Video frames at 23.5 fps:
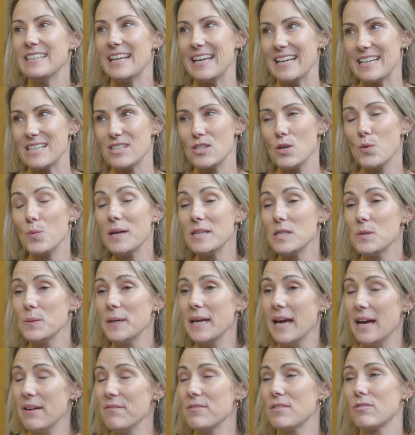Yeah, so once we
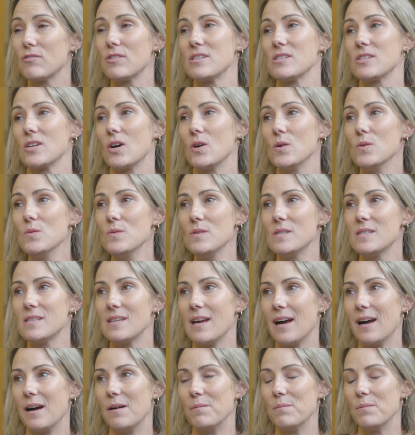have the results,
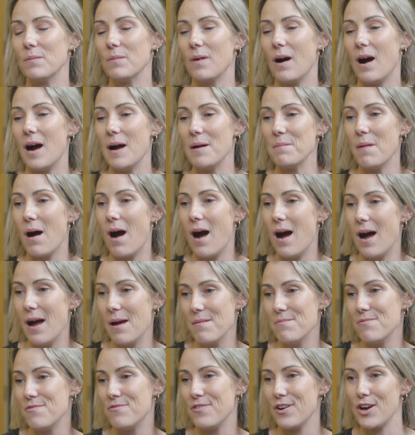
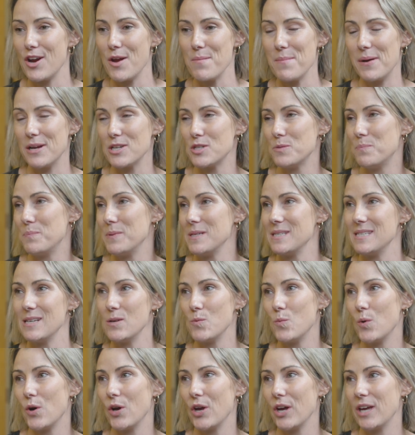I'm very much busy
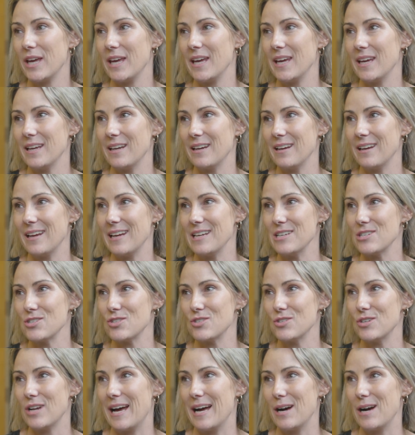working